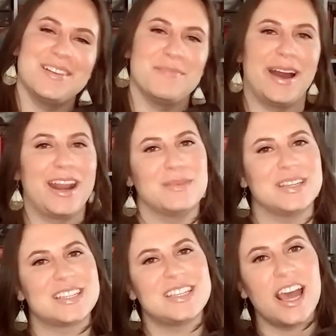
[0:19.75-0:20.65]
My name
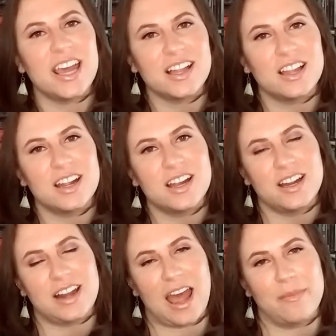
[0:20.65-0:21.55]
is Taylor
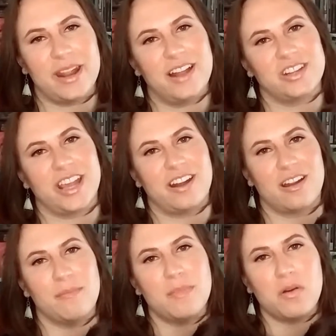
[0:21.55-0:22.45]
and I'm an educator
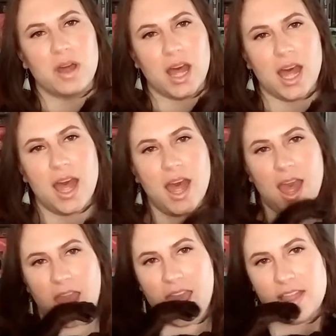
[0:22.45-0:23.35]
at MoCA,
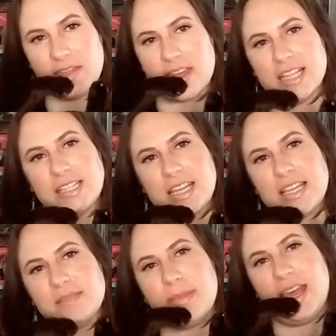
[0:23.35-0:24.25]
and this
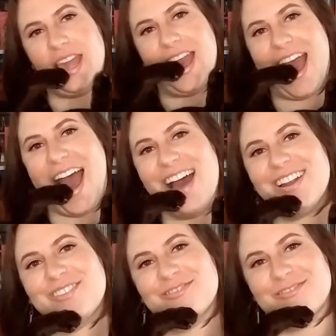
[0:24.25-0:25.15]
is my cat,
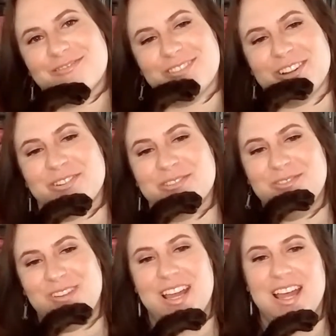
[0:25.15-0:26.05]
Roux.